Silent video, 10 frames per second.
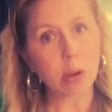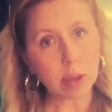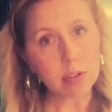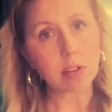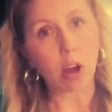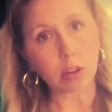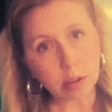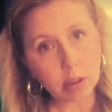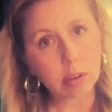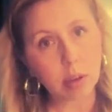You consult
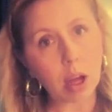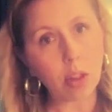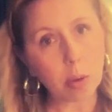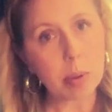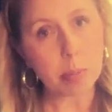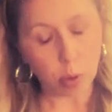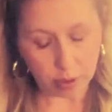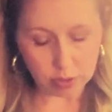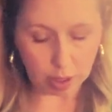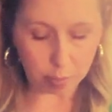other people who
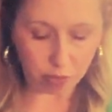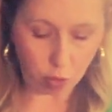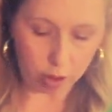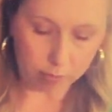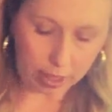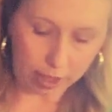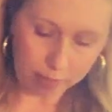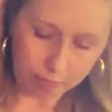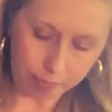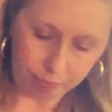have done it before, right?
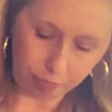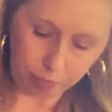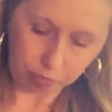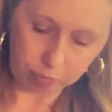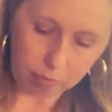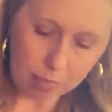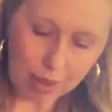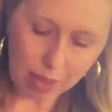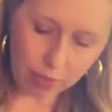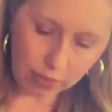
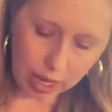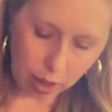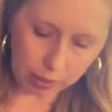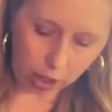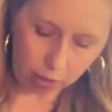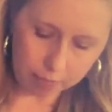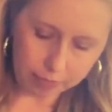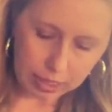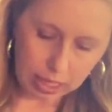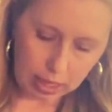There we go.
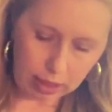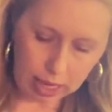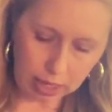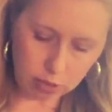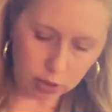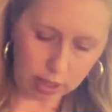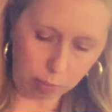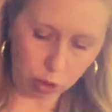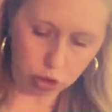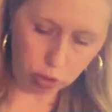That's looking
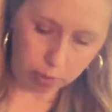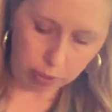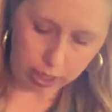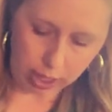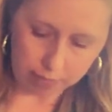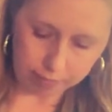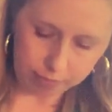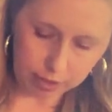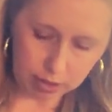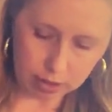more shortbready,
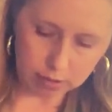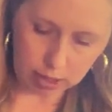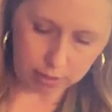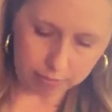isn't it?